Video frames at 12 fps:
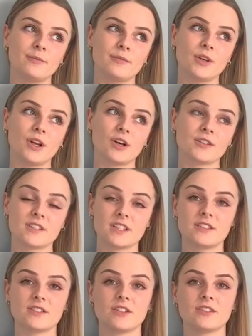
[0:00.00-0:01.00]
last
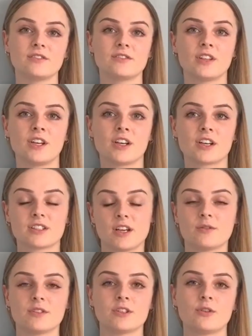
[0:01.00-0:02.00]
season, because that
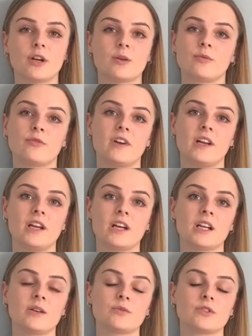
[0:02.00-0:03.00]
was an incredible feeling
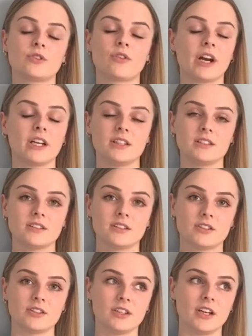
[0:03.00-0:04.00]
and it was a great
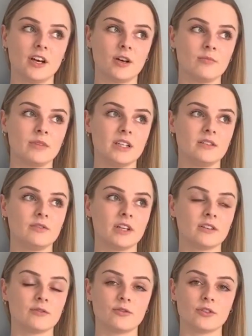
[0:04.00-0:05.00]

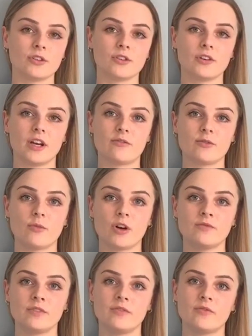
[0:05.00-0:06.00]
evening for
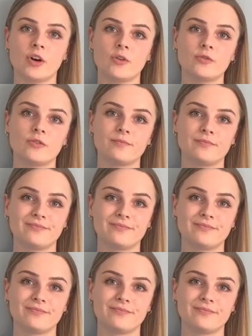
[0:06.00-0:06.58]
everyone involved.